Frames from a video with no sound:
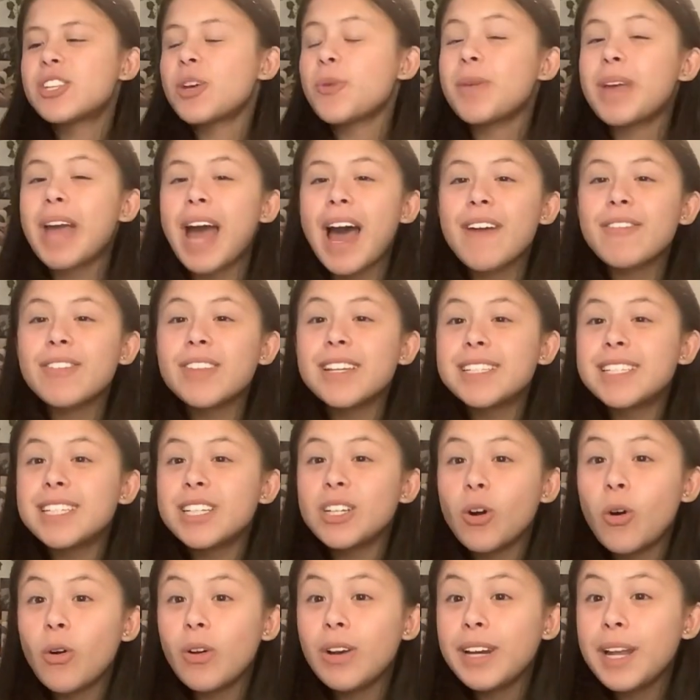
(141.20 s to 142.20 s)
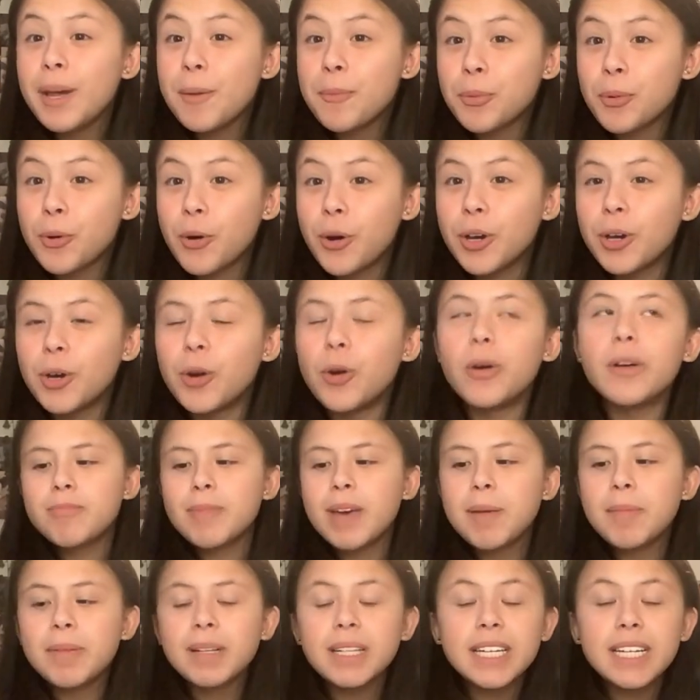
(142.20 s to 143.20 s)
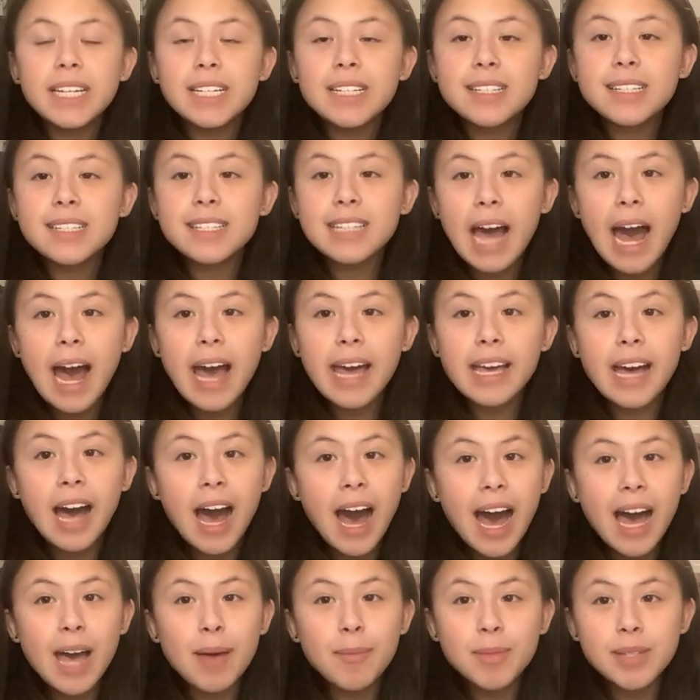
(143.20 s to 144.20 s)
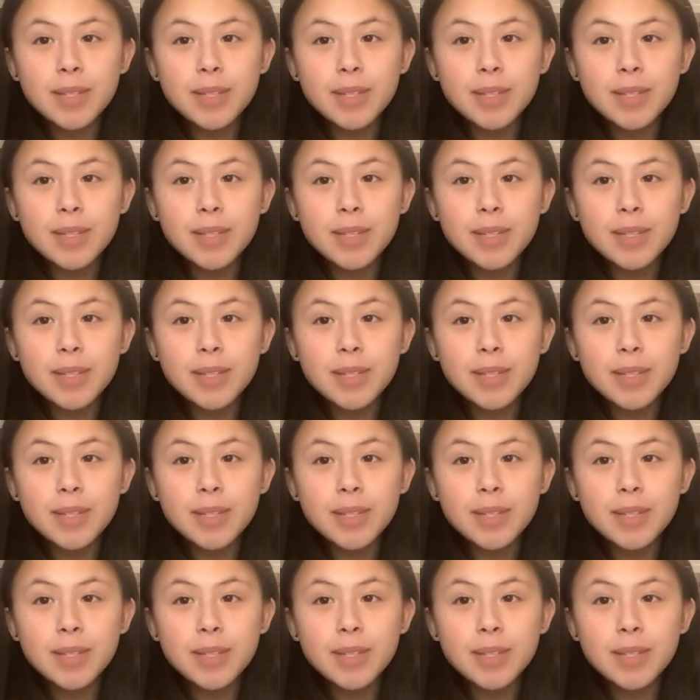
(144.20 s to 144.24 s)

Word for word: So we had the Dior Lip Oil, Maybelline Sky High